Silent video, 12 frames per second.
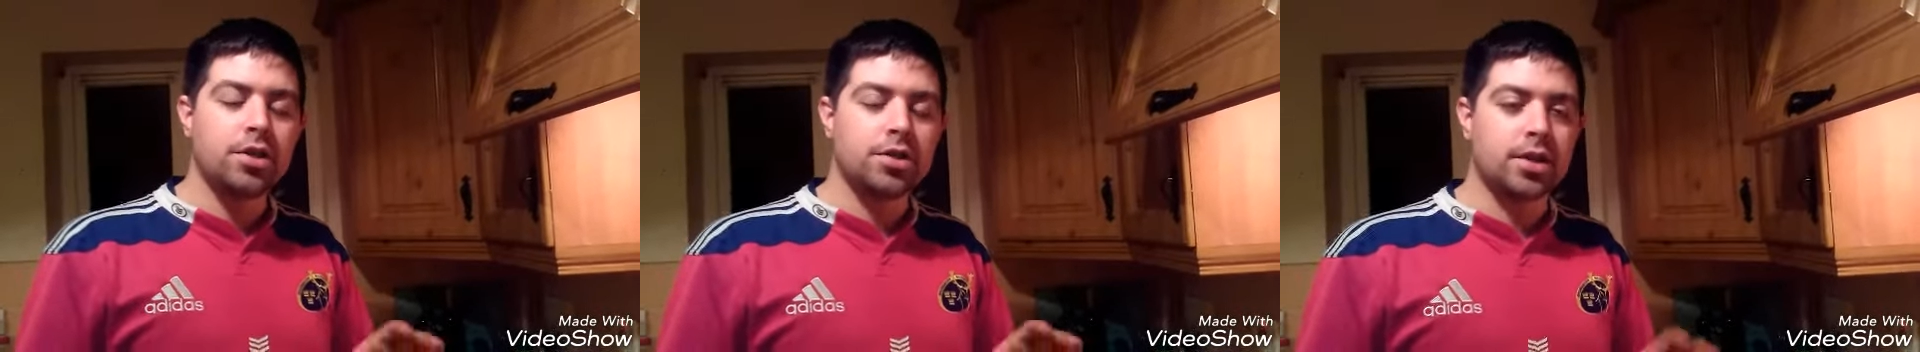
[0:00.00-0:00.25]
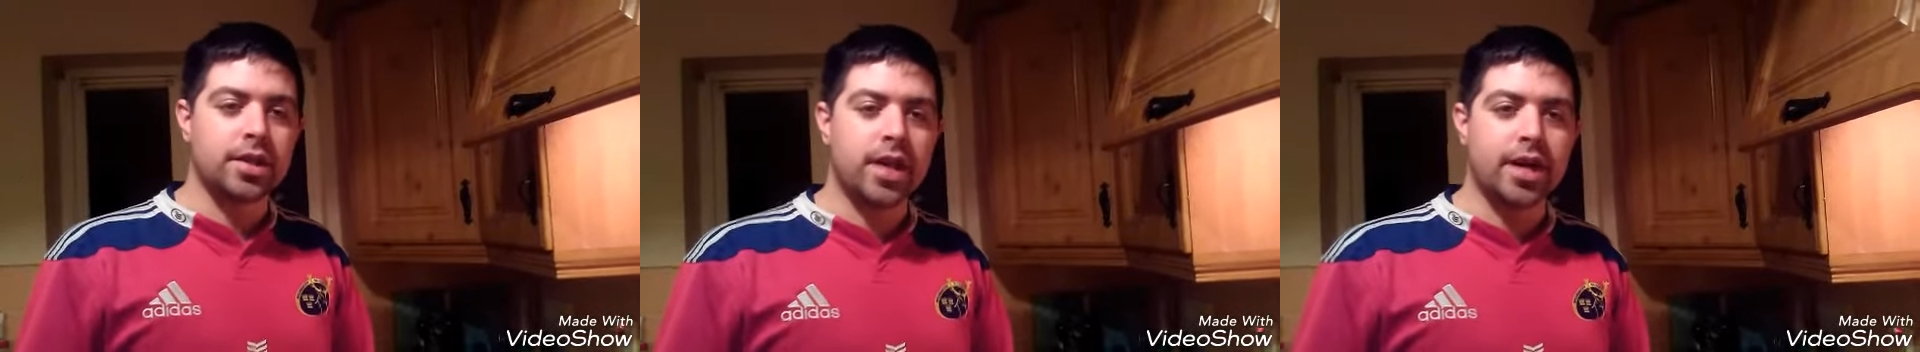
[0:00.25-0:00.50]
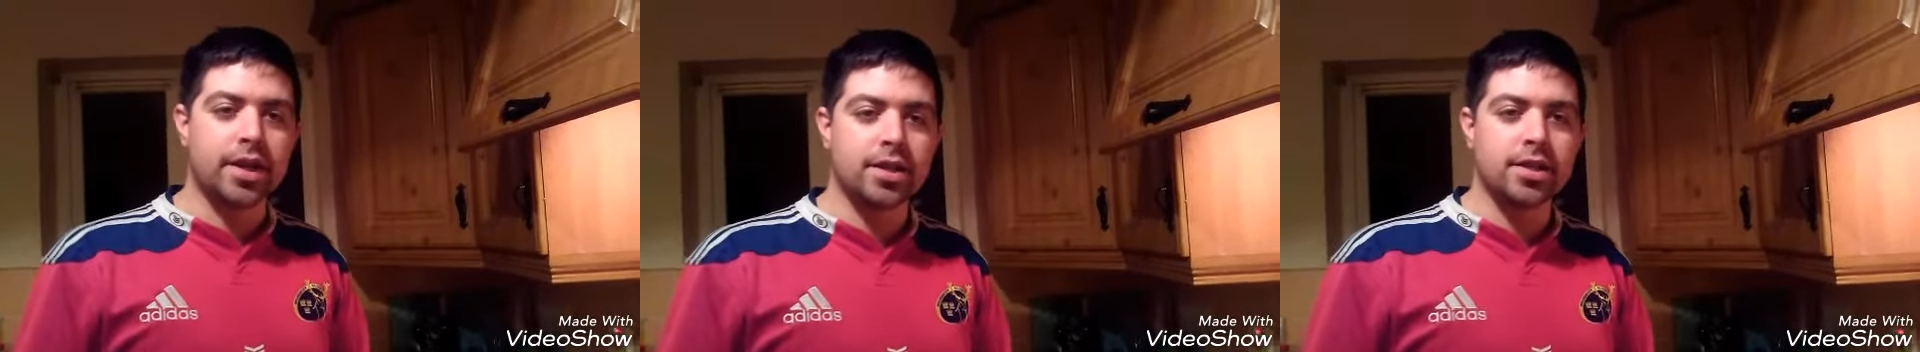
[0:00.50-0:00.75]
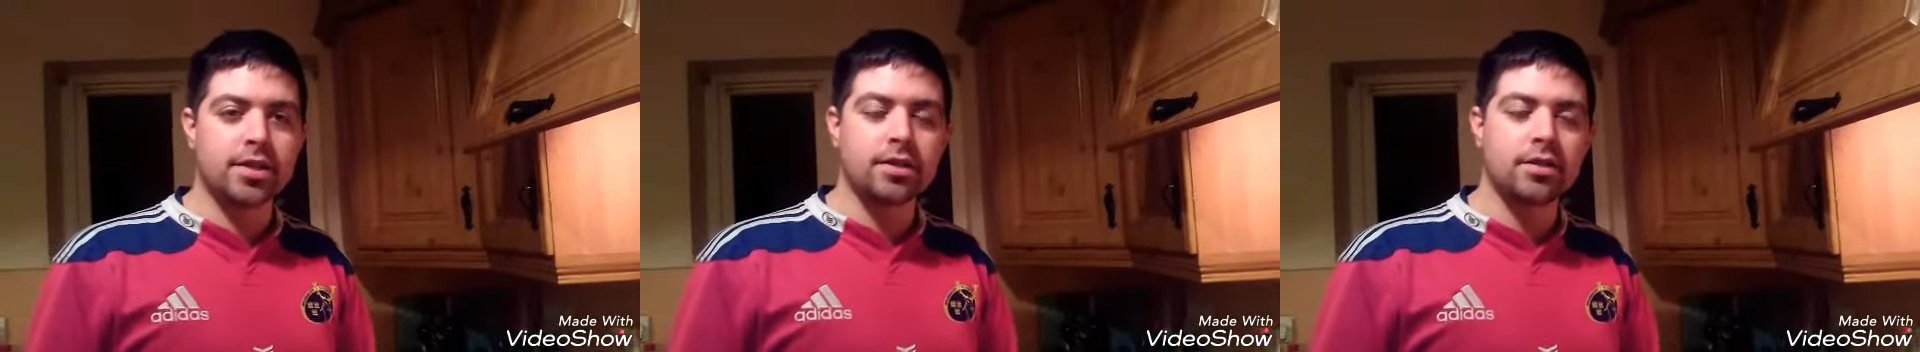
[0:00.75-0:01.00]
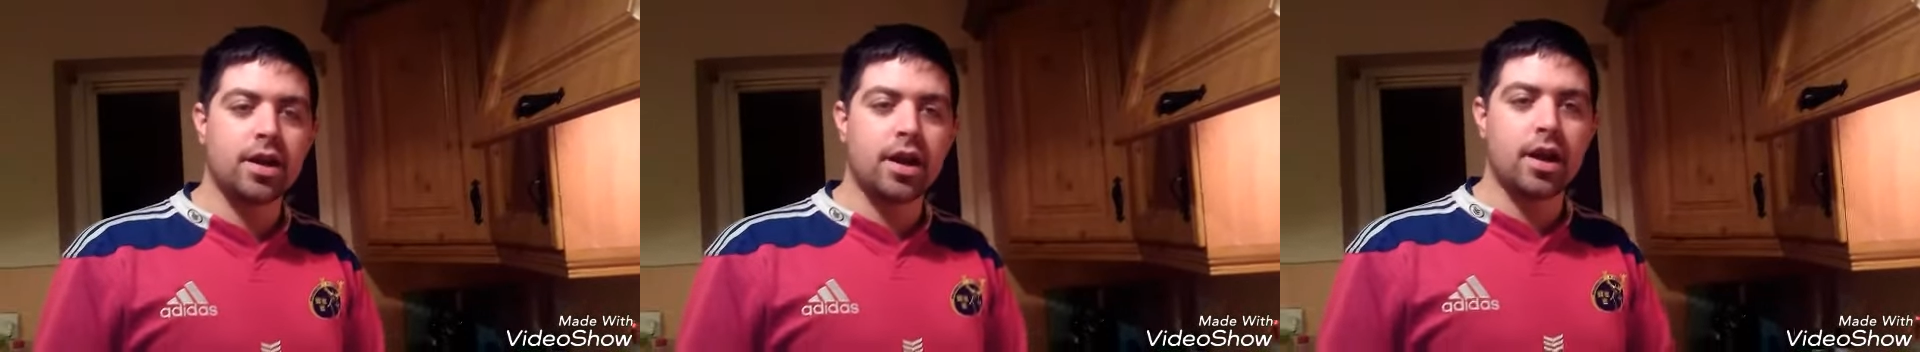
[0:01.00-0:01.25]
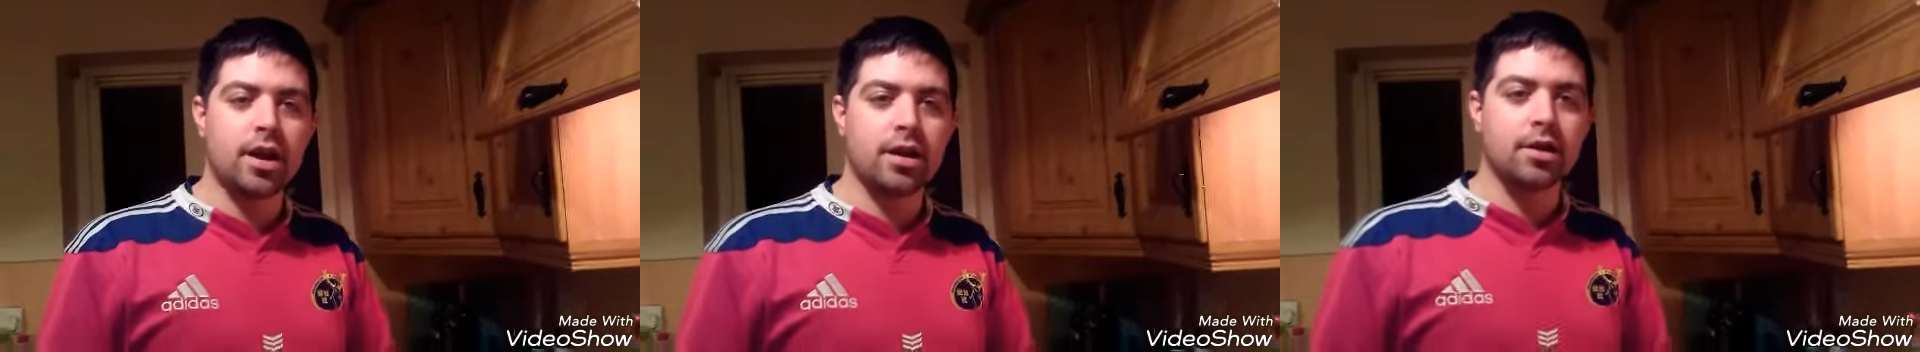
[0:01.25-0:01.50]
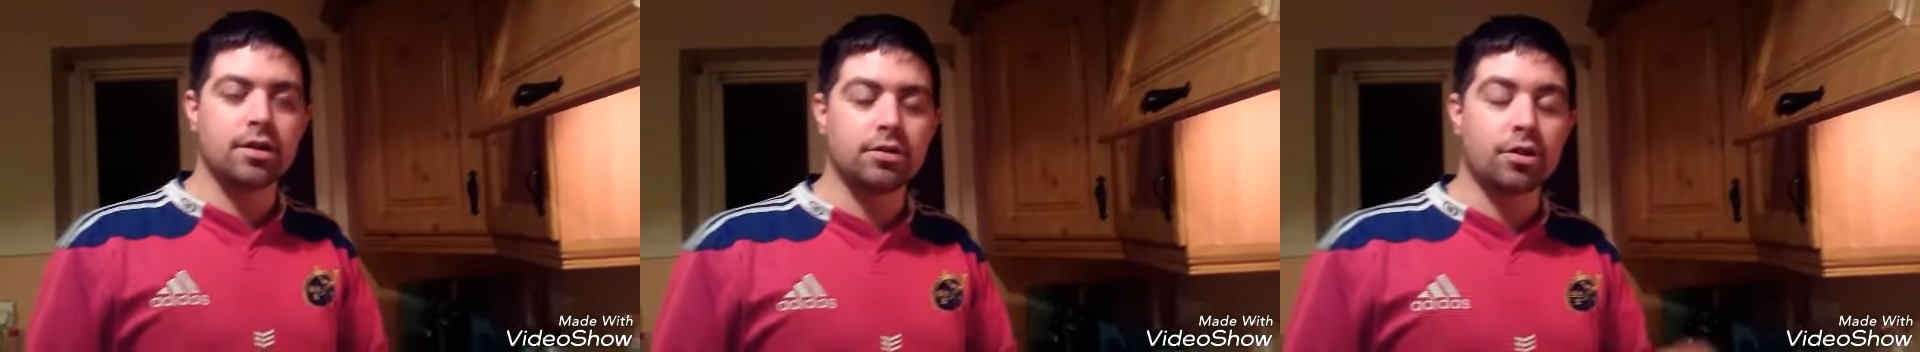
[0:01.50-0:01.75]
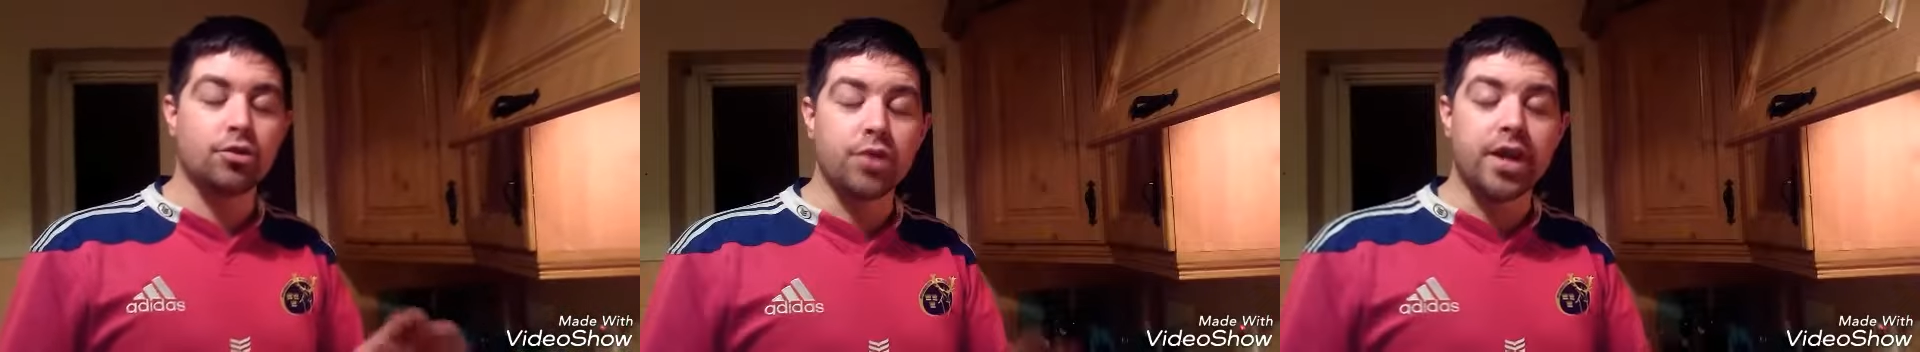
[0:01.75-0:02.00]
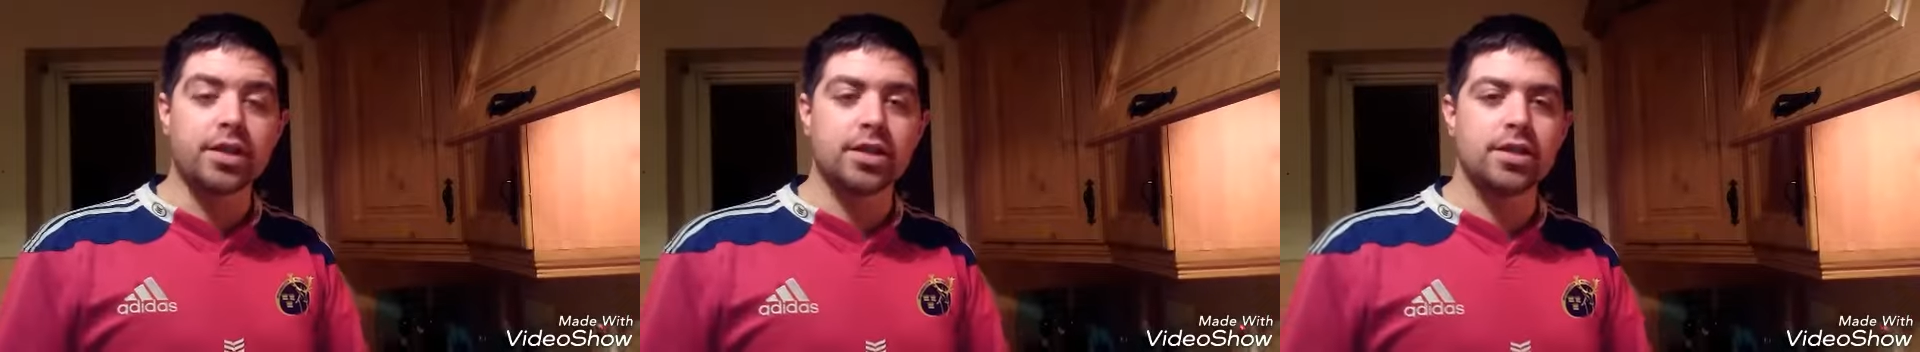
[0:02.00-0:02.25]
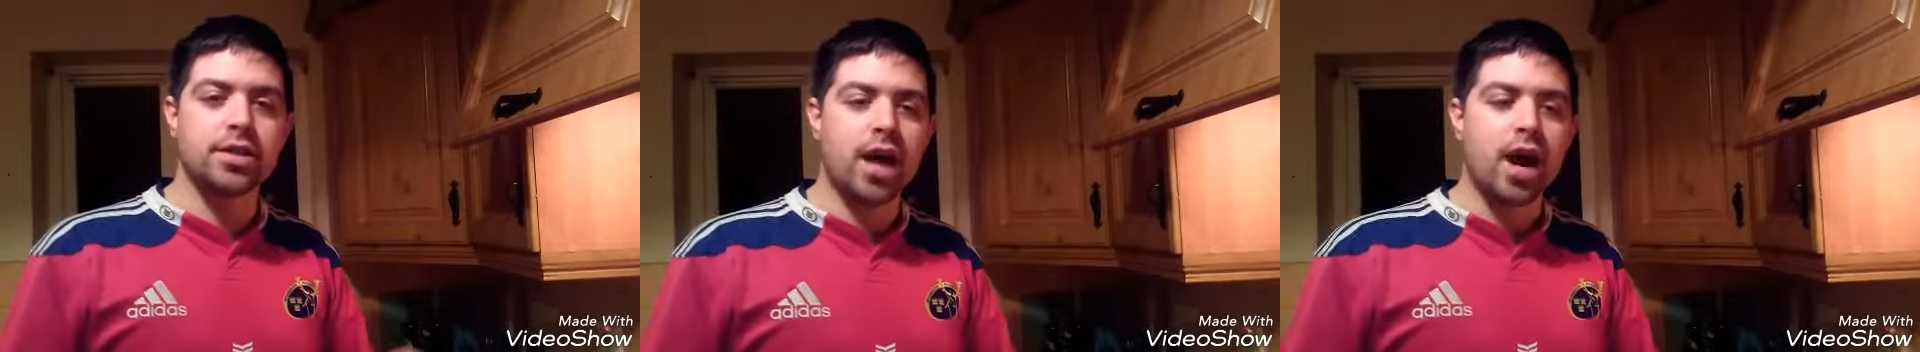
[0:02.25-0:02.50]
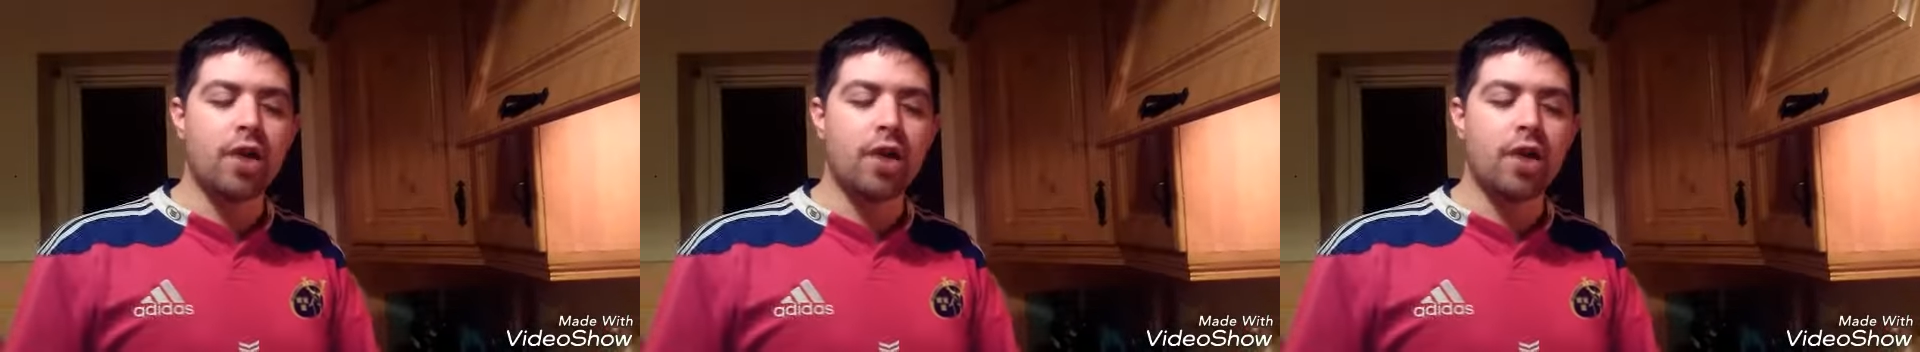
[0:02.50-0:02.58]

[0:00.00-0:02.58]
Sultanas or raisins